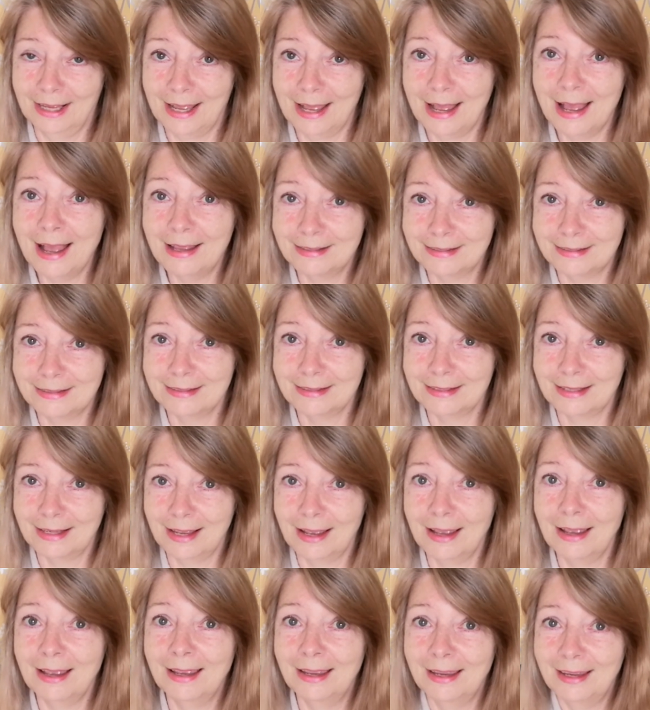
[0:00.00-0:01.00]
as
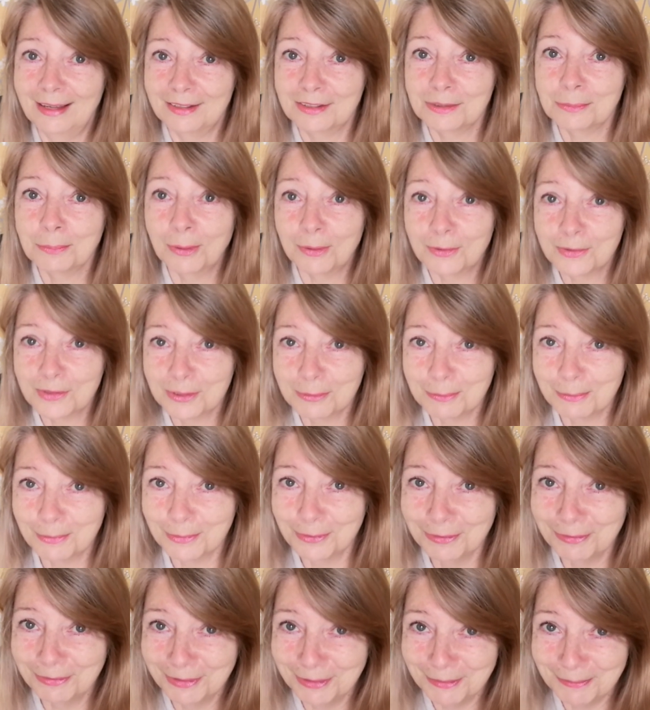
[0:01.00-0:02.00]
it's possible
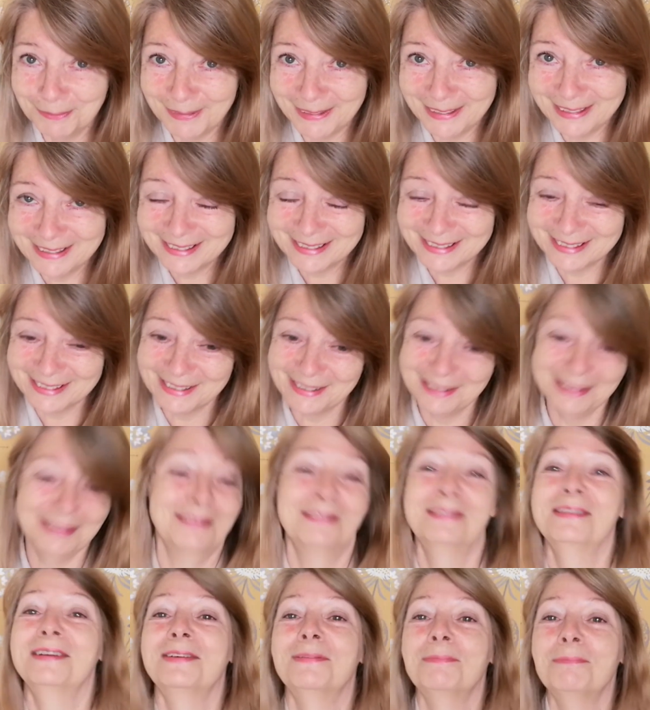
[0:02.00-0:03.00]
for me to
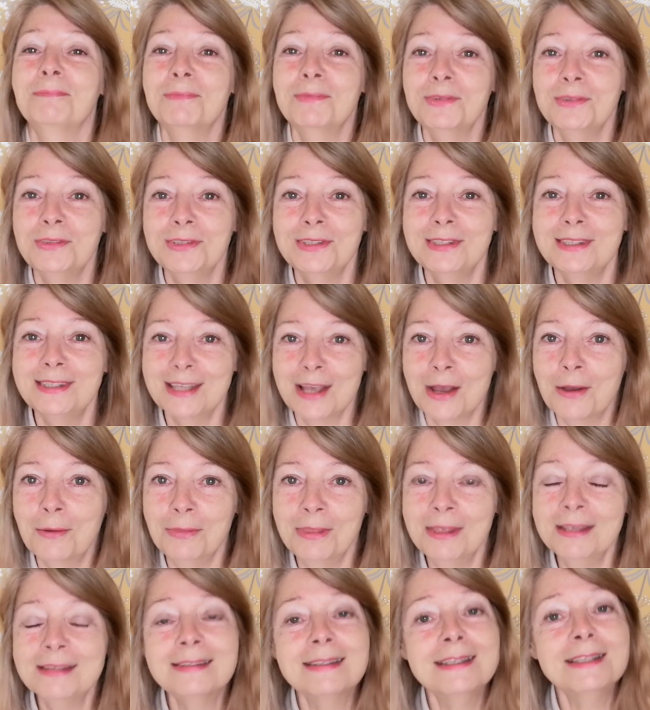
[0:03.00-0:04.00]
do. So
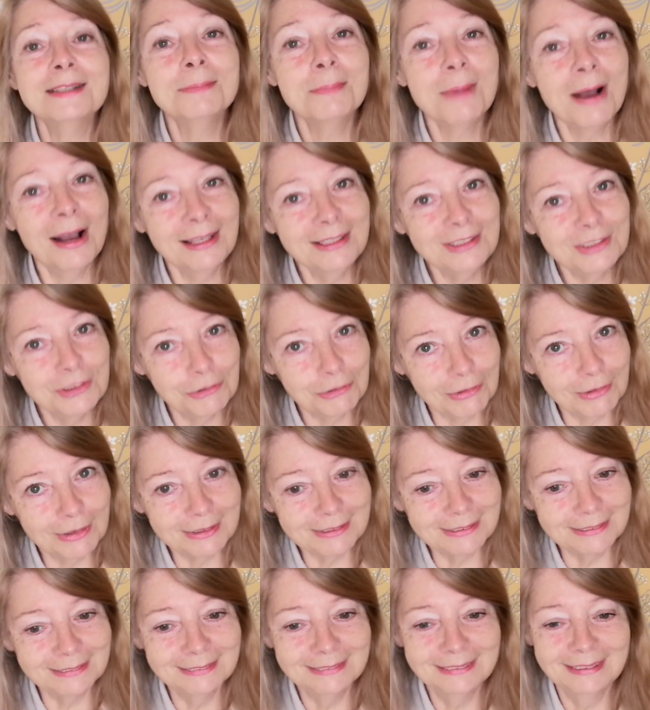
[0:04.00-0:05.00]
this is my
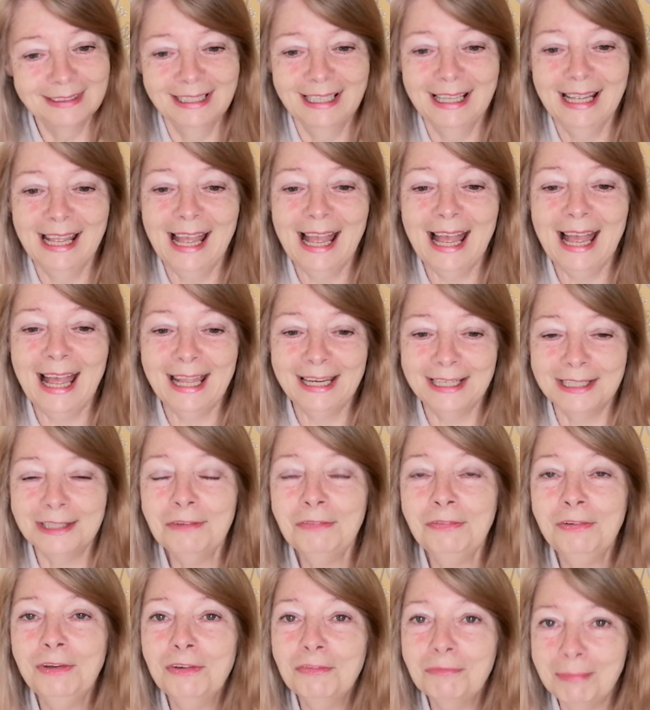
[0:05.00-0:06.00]
struggle, And
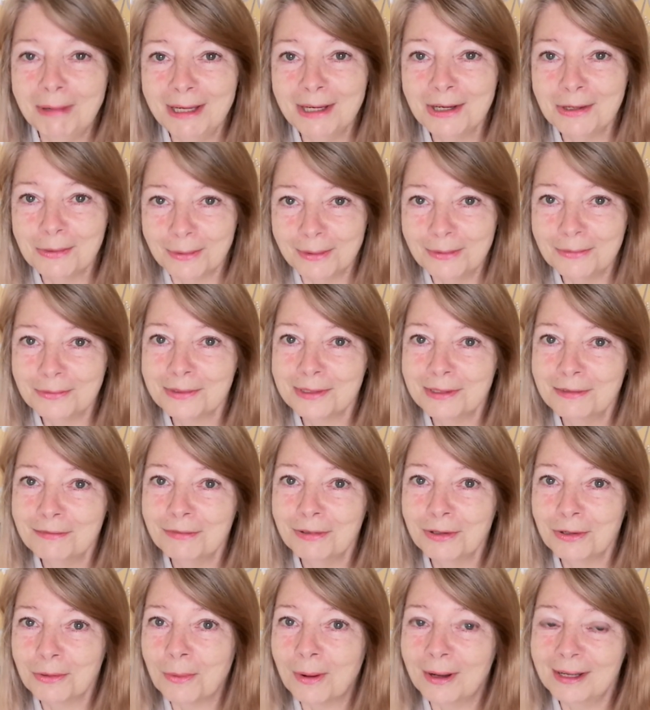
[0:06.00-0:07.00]
if you've been quilting
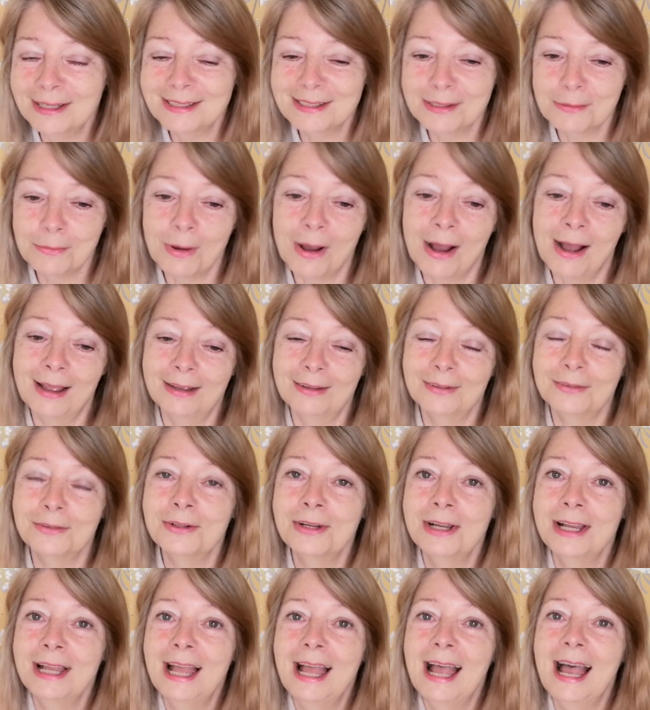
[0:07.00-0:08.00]
for quite a
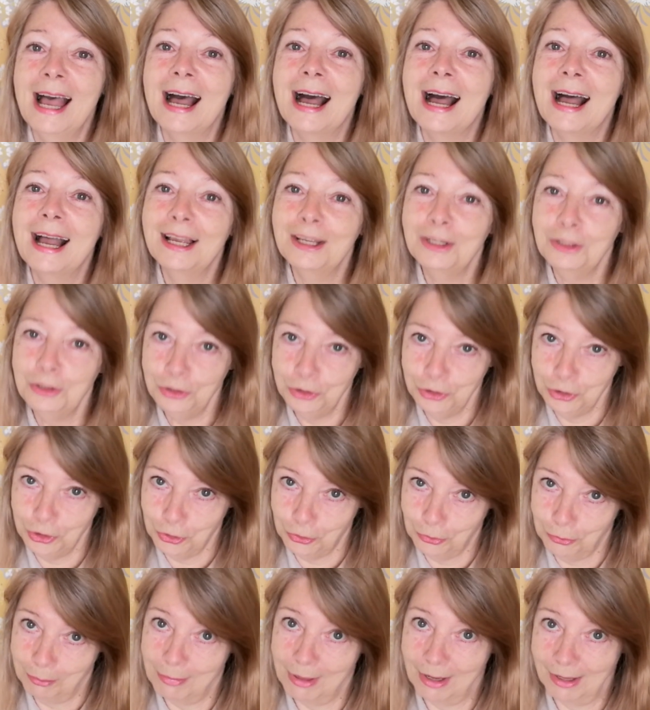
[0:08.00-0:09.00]
while,
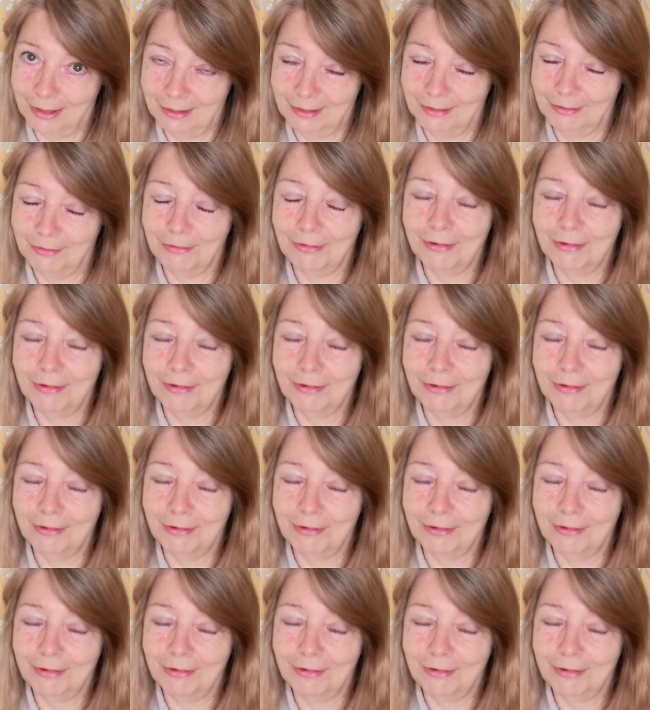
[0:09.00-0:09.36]
you might